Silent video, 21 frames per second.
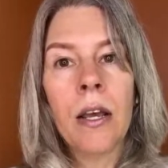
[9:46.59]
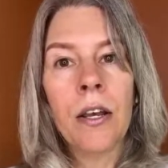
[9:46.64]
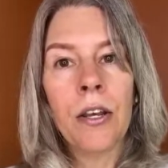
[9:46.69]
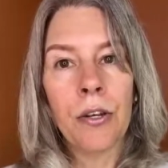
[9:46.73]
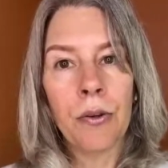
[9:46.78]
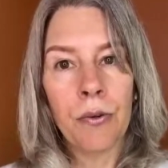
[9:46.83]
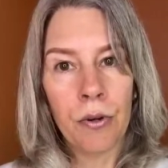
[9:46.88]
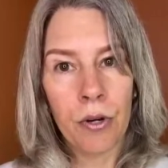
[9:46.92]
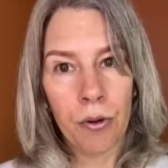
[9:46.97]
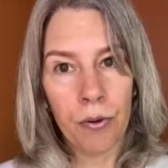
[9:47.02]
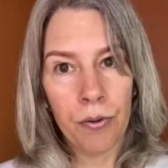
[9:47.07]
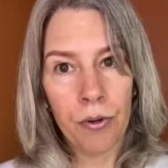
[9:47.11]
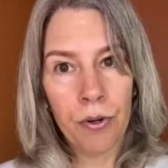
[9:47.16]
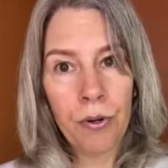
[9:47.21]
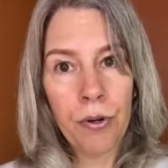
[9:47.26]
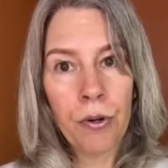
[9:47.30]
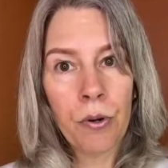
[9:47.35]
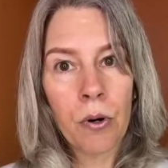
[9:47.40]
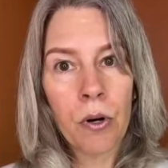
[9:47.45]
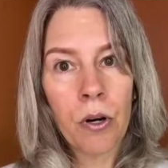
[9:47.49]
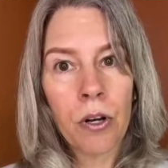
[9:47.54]
New
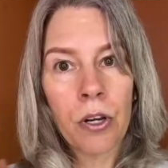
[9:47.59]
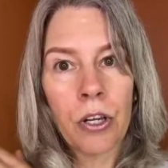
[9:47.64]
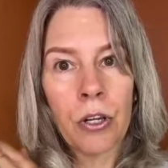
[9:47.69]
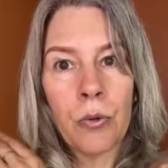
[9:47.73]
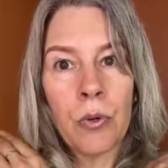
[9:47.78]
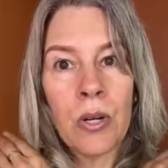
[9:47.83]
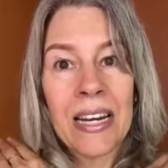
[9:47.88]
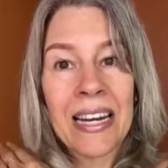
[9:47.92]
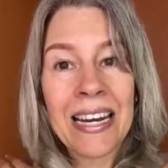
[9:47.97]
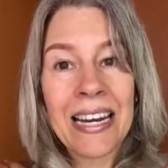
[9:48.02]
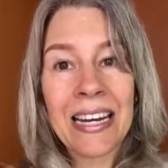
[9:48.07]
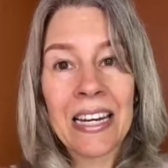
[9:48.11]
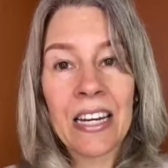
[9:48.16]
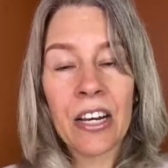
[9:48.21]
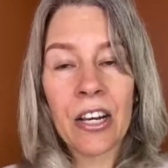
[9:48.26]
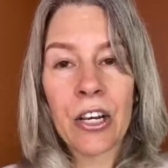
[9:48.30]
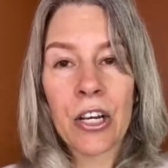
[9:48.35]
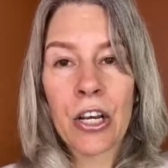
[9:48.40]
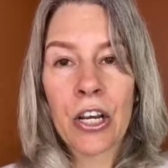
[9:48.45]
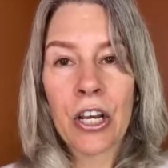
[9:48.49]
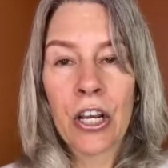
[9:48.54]
York, you
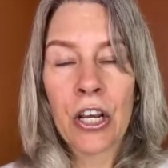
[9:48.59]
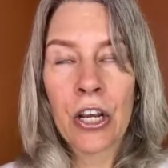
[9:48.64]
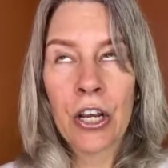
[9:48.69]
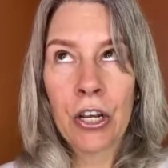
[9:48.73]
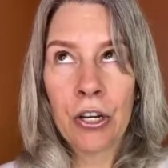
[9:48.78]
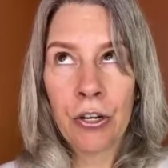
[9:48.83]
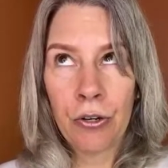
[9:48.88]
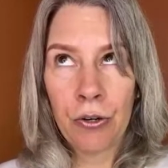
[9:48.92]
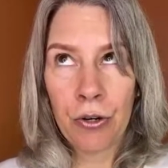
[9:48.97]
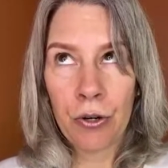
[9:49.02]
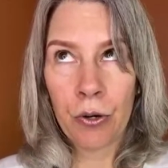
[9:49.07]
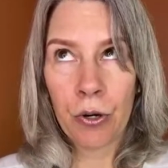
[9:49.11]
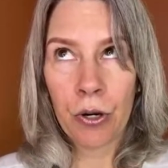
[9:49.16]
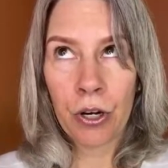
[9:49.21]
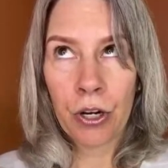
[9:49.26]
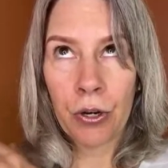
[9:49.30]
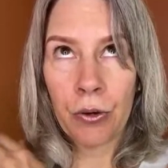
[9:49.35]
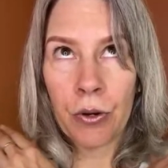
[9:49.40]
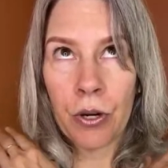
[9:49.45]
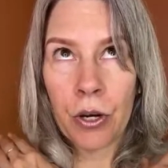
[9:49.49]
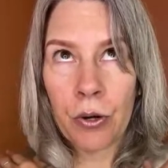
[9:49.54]
need New York,
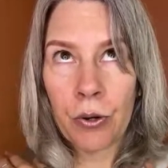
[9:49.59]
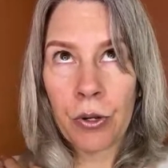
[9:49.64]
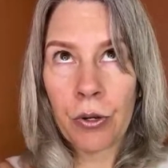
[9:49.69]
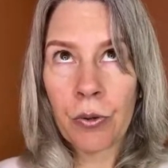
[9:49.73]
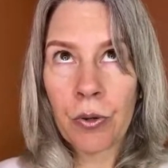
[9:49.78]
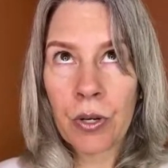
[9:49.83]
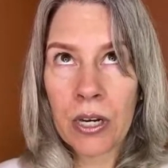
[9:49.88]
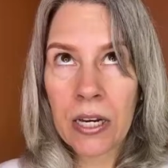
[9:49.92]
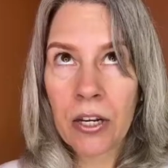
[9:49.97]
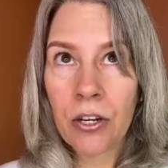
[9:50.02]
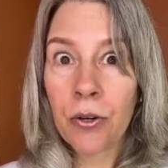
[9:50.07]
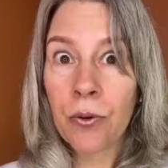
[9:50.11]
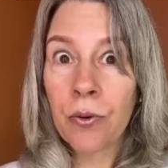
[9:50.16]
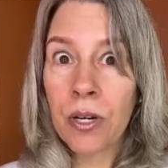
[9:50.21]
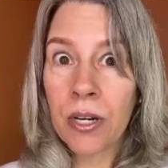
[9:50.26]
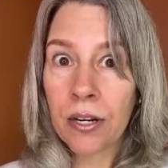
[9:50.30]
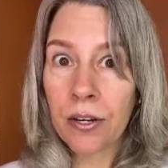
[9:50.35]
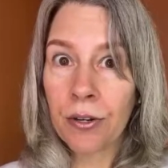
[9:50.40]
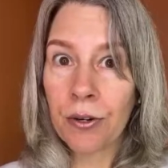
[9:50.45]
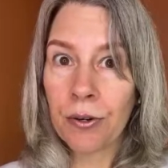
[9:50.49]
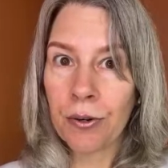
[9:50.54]
you need
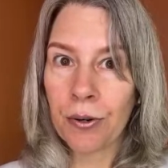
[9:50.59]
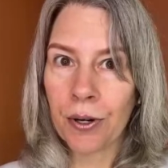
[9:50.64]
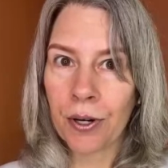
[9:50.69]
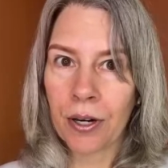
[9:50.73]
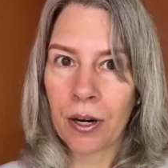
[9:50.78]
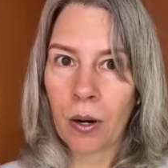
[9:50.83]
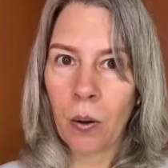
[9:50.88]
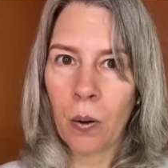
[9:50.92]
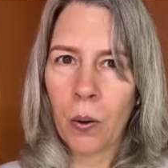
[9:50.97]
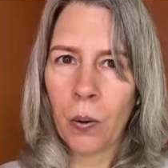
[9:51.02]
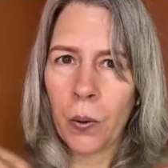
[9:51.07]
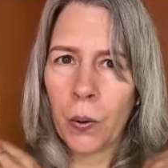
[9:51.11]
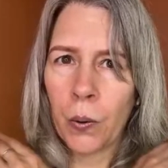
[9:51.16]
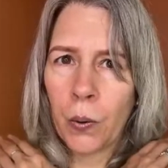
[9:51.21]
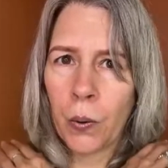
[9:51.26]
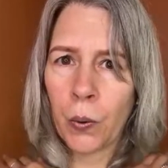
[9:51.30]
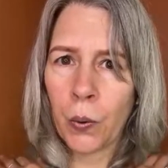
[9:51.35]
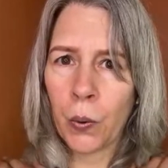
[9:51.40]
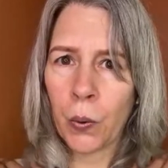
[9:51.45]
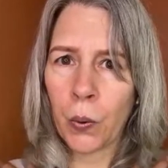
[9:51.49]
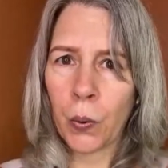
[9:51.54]
unique New York.
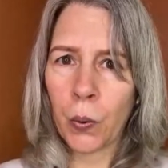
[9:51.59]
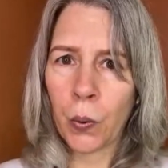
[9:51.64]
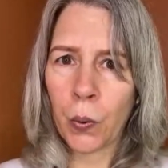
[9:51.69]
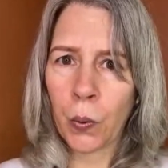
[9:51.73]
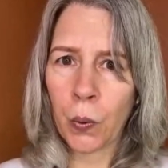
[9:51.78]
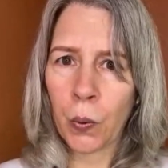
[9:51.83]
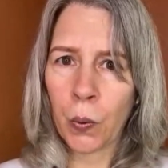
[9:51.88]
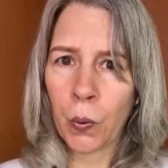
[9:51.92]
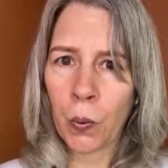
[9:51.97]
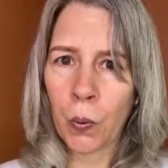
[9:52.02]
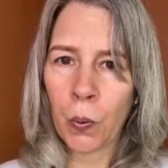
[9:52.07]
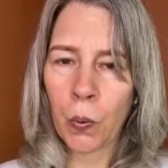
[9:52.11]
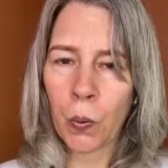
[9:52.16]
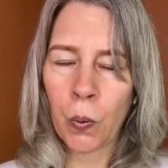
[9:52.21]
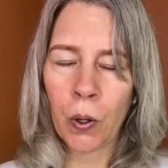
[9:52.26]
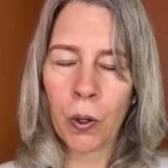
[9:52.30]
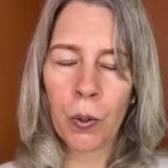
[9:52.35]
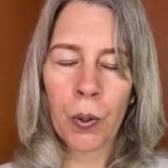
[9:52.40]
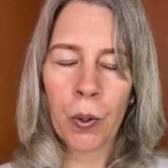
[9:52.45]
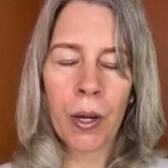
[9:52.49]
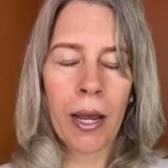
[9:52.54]

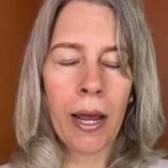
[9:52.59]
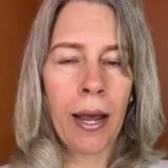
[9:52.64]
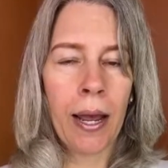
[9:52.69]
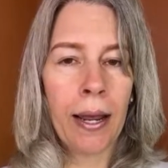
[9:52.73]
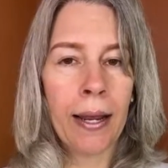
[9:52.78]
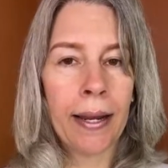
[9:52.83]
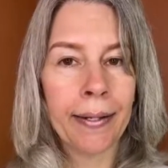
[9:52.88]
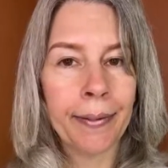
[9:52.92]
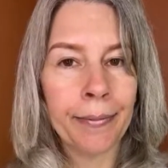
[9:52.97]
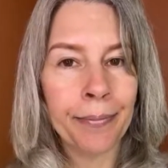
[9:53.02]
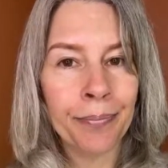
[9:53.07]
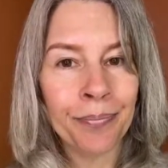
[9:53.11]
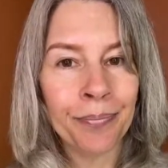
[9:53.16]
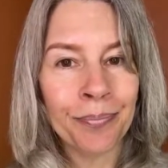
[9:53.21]
Okay.